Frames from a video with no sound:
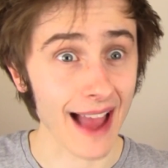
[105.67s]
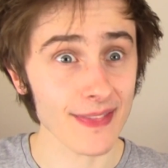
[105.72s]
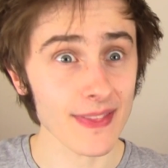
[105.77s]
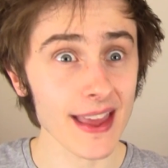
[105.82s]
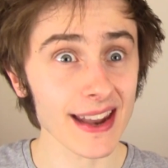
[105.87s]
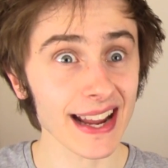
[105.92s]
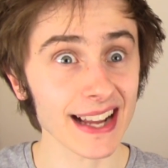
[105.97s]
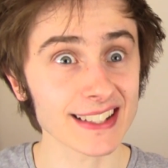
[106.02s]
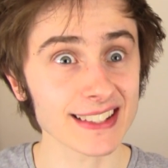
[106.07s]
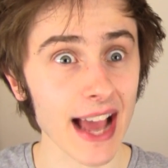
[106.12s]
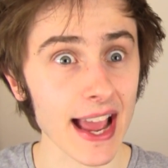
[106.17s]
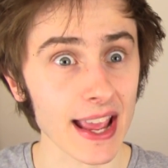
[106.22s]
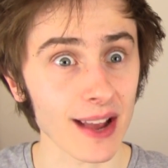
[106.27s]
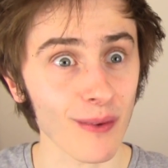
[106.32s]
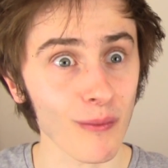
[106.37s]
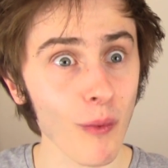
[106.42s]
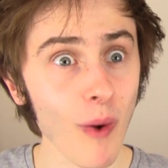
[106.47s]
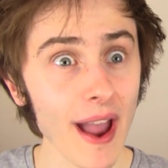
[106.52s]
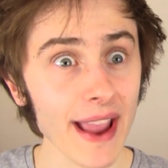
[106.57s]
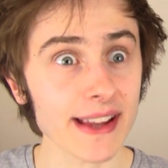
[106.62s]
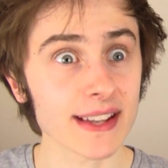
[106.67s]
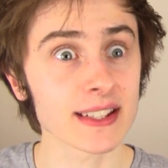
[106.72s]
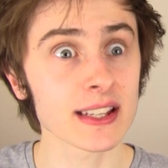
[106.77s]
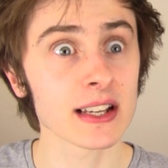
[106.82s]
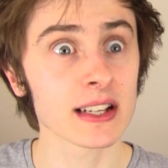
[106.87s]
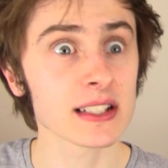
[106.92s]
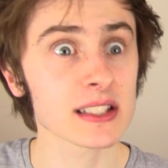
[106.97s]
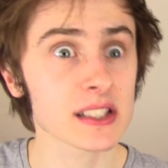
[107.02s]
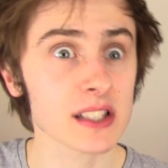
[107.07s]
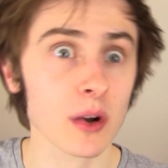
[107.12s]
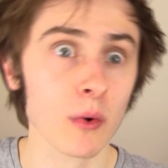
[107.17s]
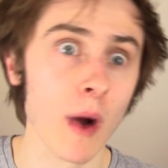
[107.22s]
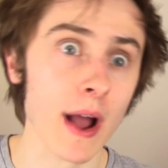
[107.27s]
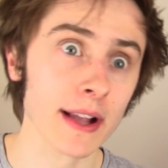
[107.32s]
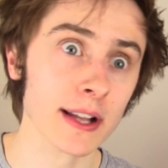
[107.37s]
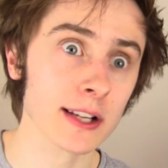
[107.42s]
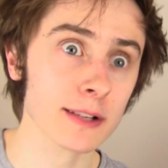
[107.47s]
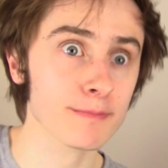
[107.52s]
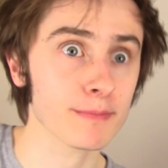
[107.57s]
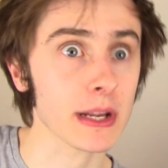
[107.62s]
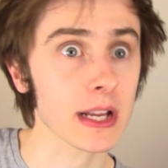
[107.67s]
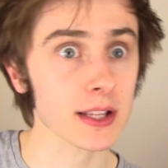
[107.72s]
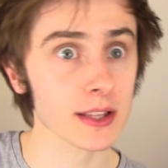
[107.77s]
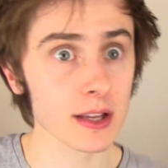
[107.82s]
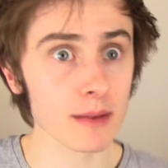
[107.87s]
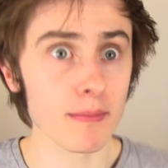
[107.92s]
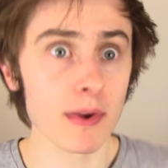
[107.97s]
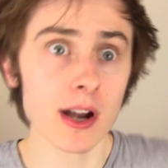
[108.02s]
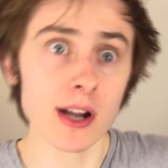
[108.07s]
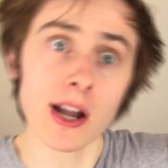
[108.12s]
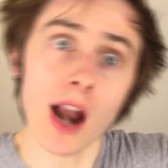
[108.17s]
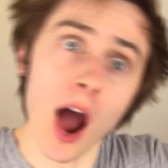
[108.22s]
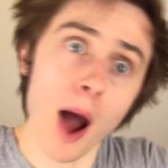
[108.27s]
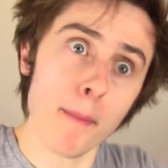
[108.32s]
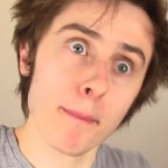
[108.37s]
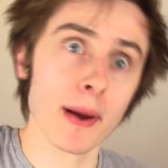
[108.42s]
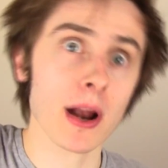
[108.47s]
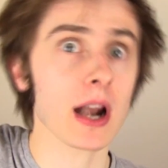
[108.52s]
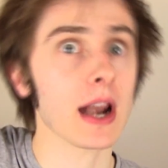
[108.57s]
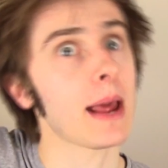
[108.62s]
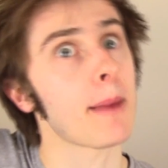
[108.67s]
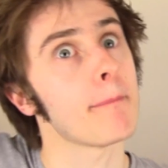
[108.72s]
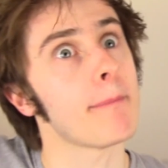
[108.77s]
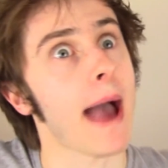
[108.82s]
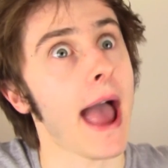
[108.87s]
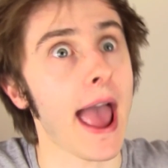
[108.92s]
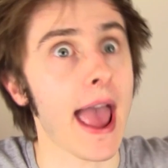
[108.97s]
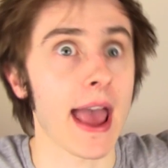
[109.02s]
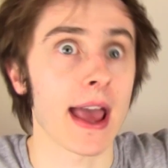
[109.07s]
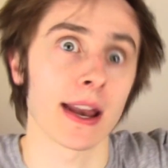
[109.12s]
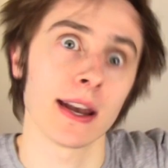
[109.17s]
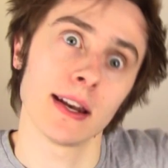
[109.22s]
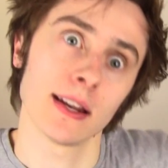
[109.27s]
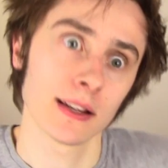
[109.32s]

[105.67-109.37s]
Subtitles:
And then I'd dye it white so I could be the Monopoly Man.